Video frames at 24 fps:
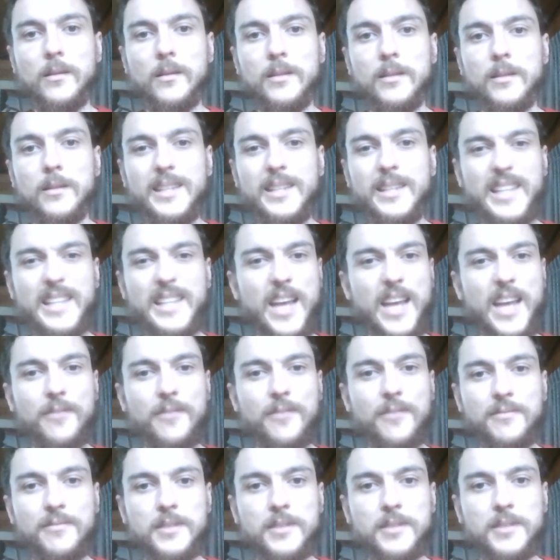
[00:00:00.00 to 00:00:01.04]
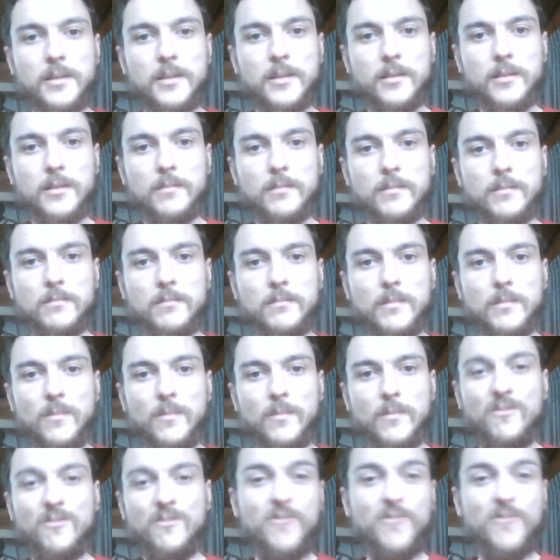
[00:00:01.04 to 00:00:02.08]
left
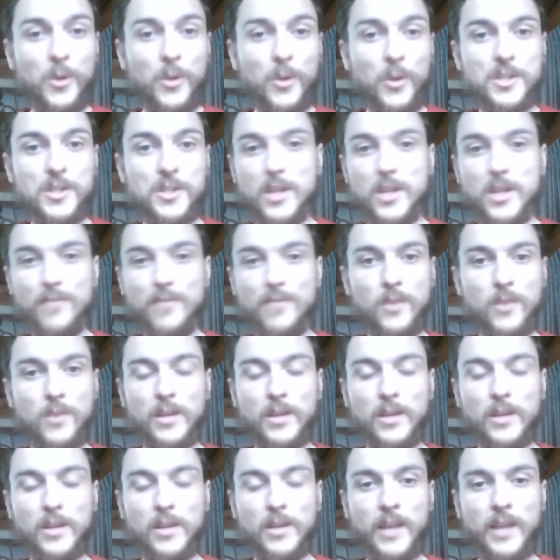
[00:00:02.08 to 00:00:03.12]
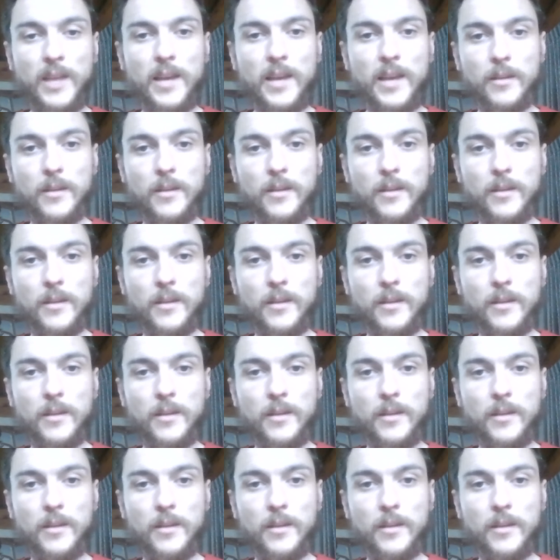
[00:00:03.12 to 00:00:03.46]
foot, if not left leg.